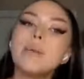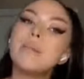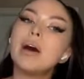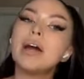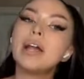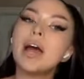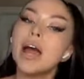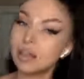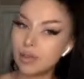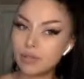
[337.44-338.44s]
but
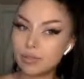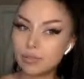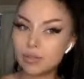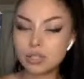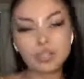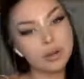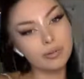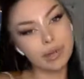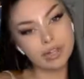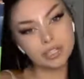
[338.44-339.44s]
I love them so
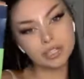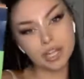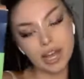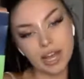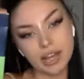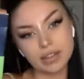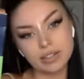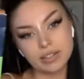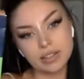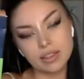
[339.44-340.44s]
much,
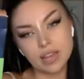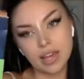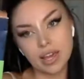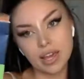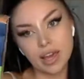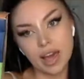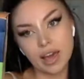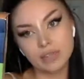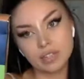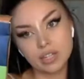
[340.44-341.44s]
and they
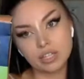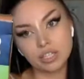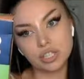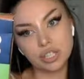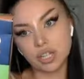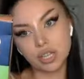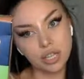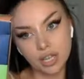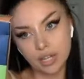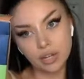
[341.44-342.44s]
have such
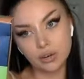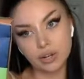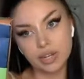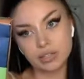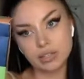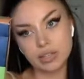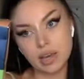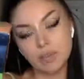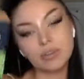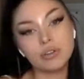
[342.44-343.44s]
clean ingredients to
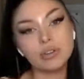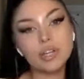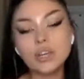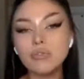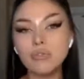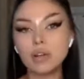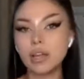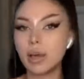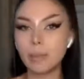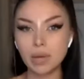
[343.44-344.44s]
them. If you're looking for
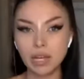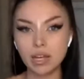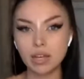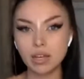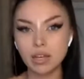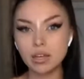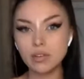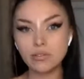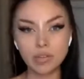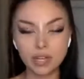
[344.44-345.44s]
like a meaty
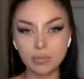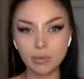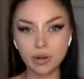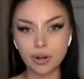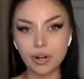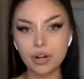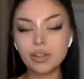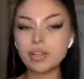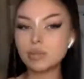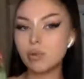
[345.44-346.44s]
vegan burger,
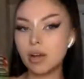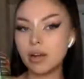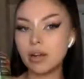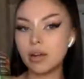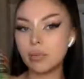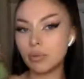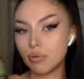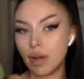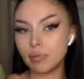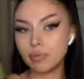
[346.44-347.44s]
this one
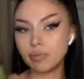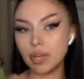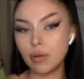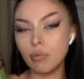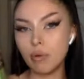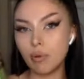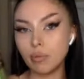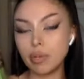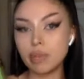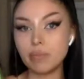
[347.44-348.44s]
probably won't
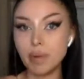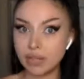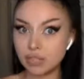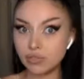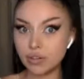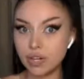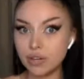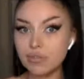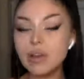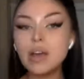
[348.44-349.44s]
be the best for you.